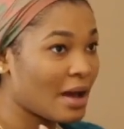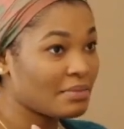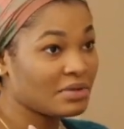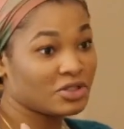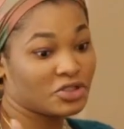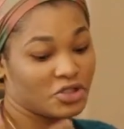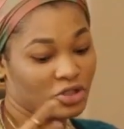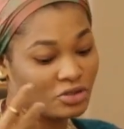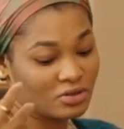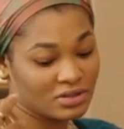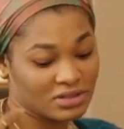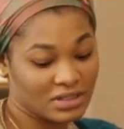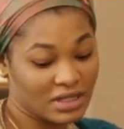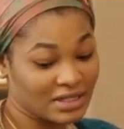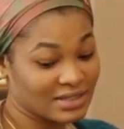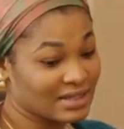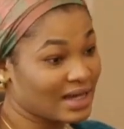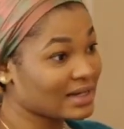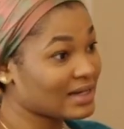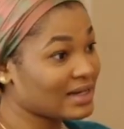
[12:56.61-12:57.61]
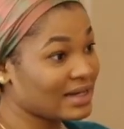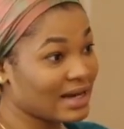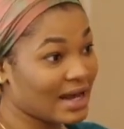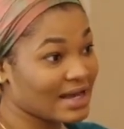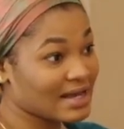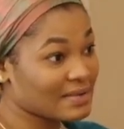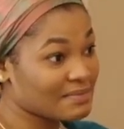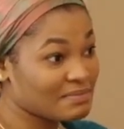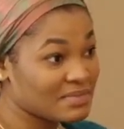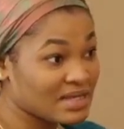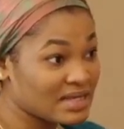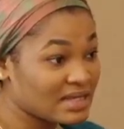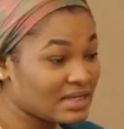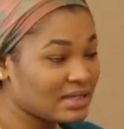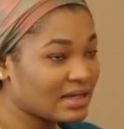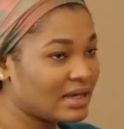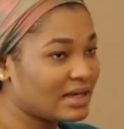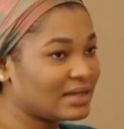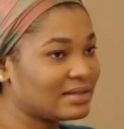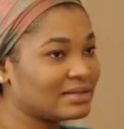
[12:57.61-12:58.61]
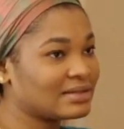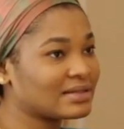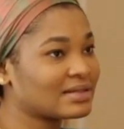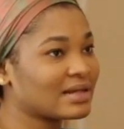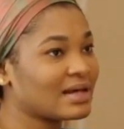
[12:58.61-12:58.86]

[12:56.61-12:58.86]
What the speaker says: I mean, she looks exactly like me, and